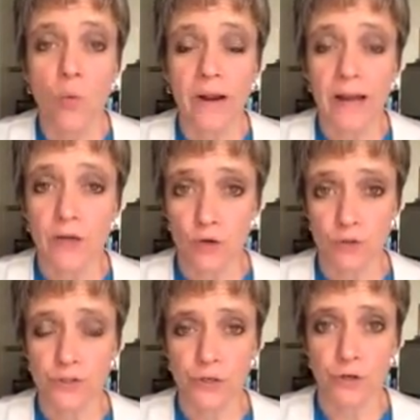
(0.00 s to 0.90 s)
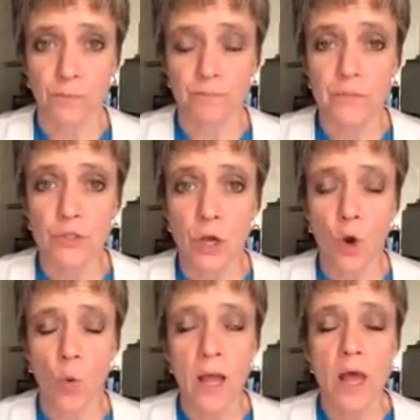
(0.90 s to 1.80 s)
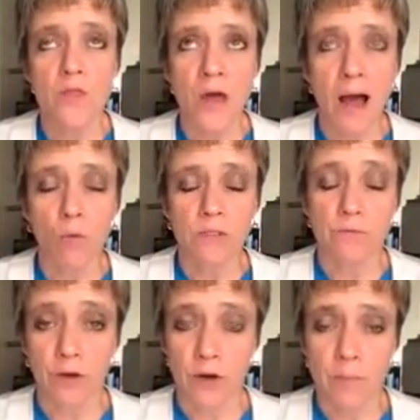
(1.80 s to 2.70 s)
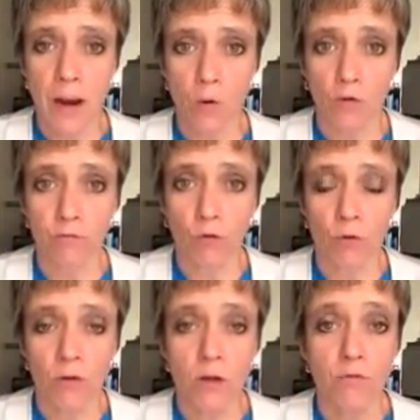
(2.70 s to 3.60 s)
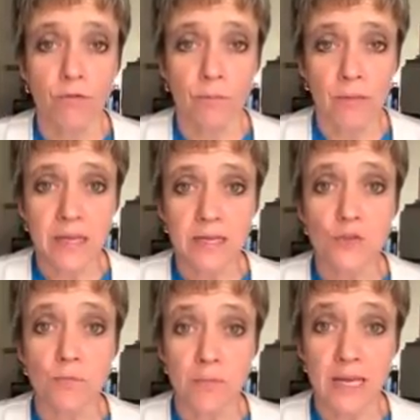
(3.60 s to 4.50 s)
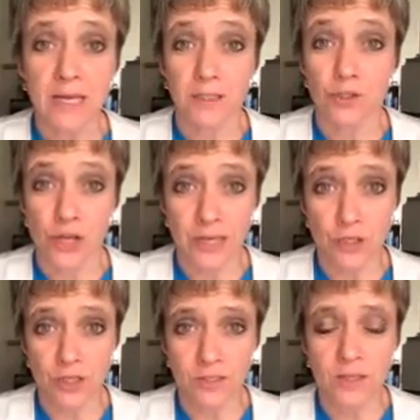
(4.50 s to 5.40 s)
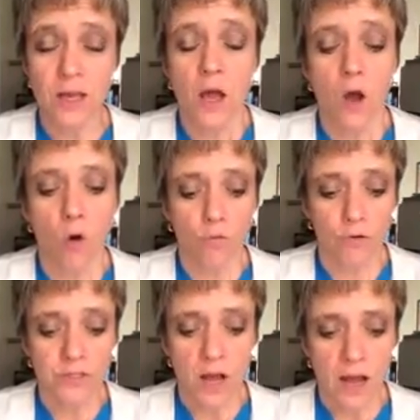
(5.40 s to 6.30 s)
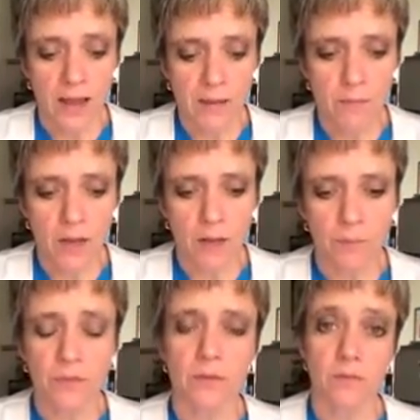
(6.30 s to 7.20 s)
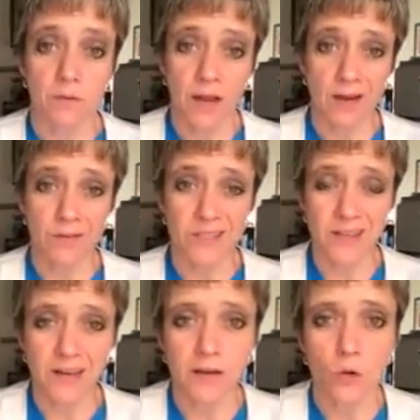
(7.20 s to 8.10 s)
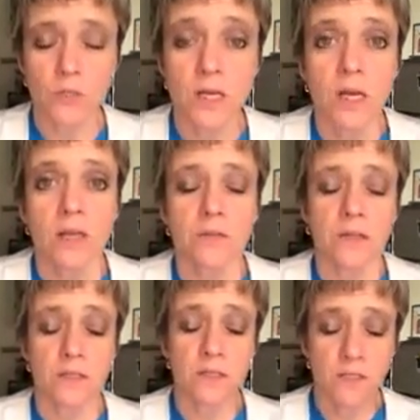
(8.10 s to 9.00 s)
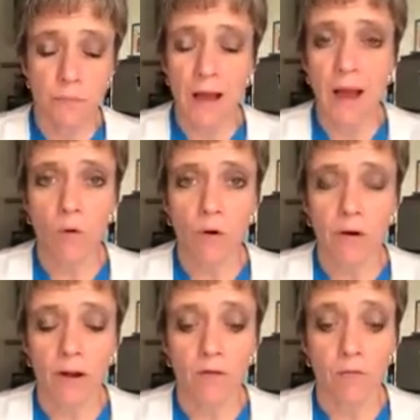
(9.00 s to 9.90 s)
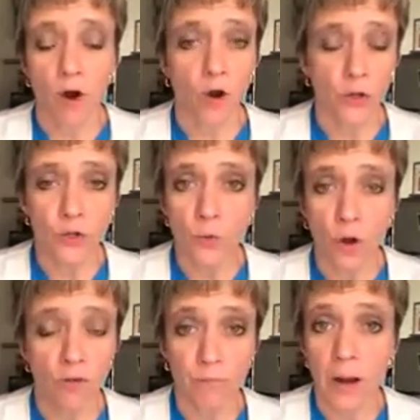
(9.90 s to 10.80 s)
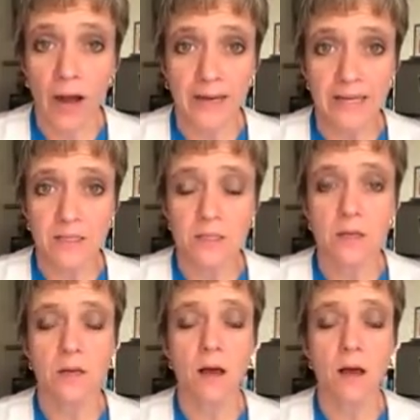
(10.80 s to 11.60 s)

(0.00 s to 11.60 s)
when I nursed her. So that was very powerful for me to make changes. Over time, kind of a side note, this is the power of our bodies.